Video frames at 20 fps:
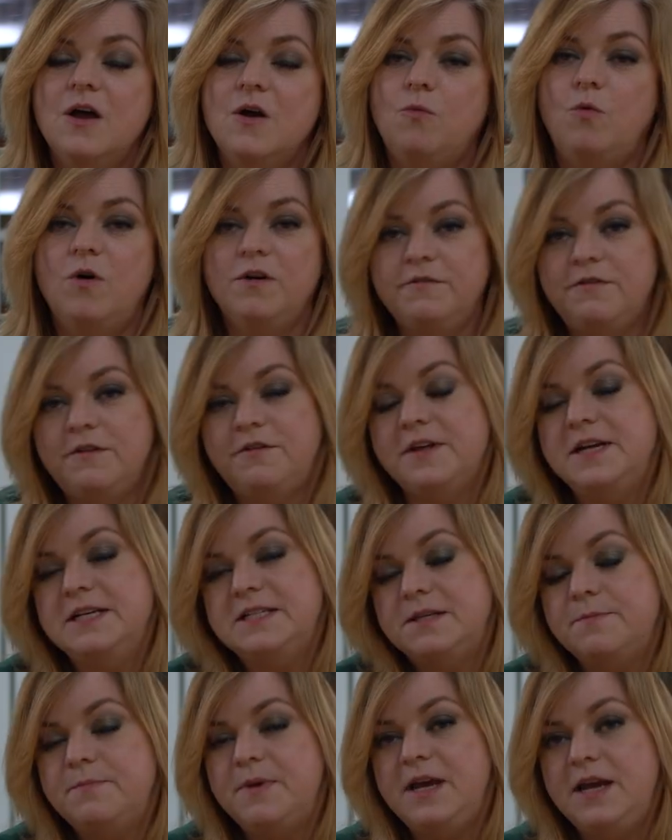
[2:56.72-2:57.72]
One of the things
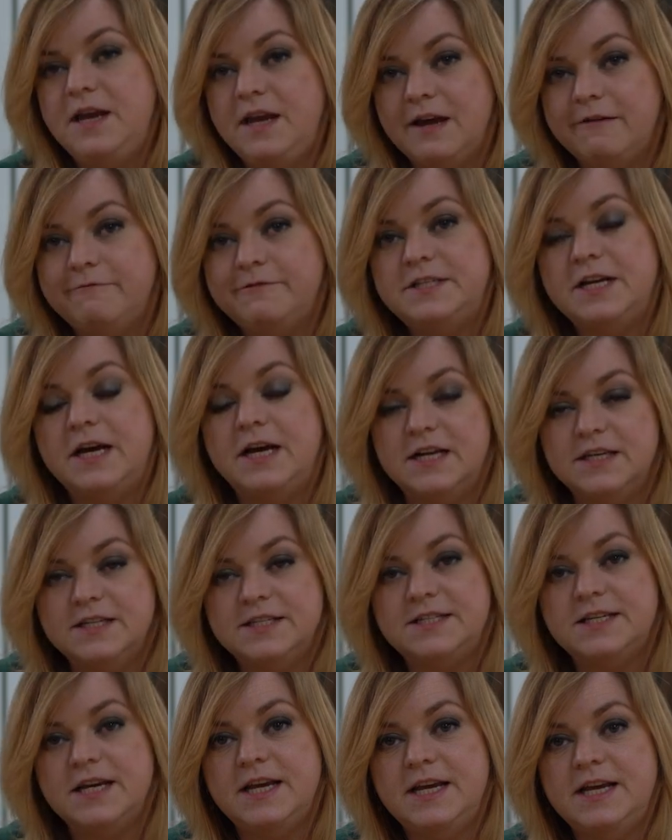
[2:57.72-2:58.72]
the PEF
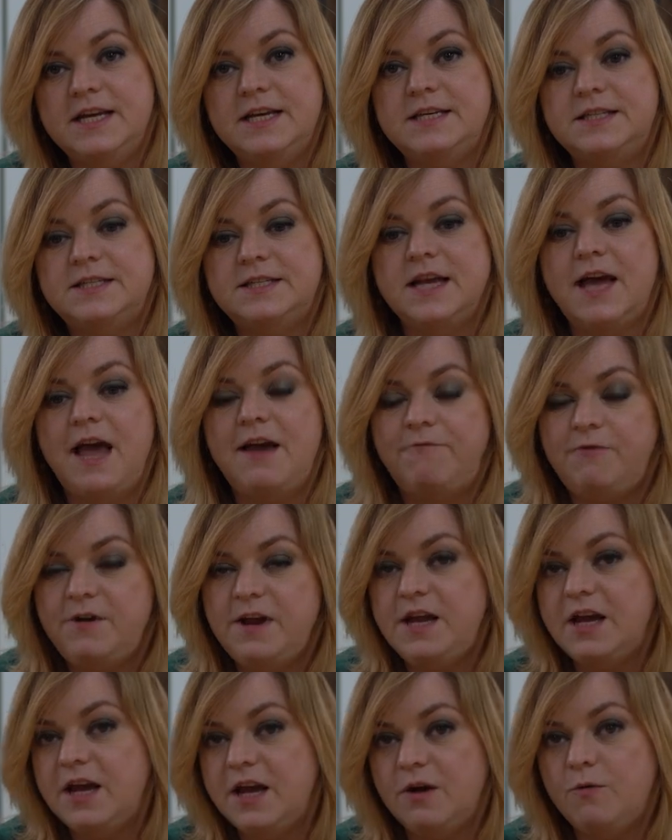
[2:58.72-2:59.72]
does is every
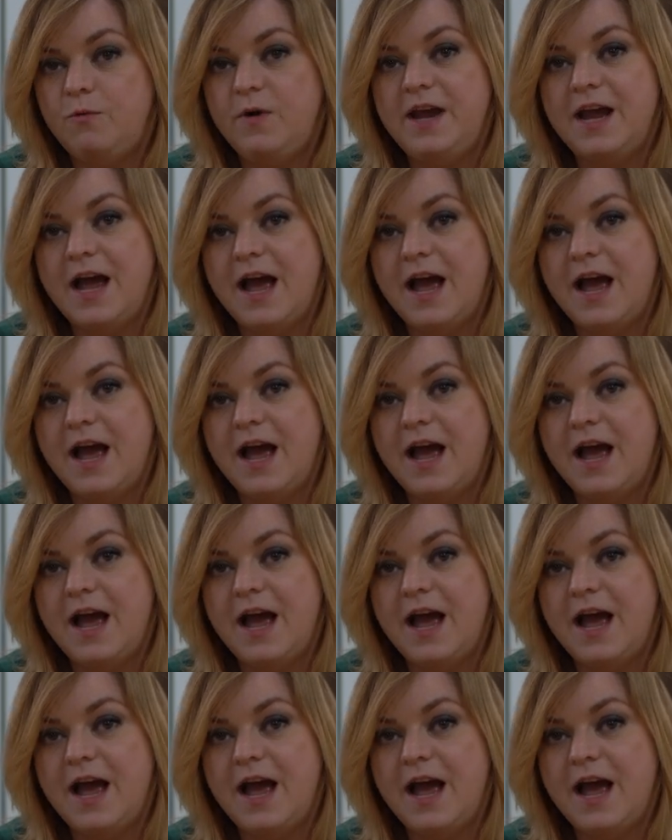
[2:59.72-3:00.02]
year we